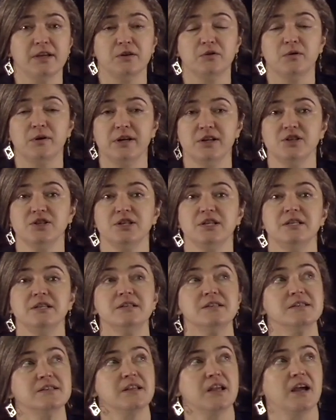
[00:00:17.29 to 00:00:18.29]

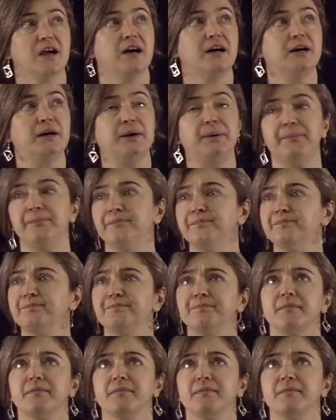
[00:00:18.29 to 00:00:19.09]
equations. And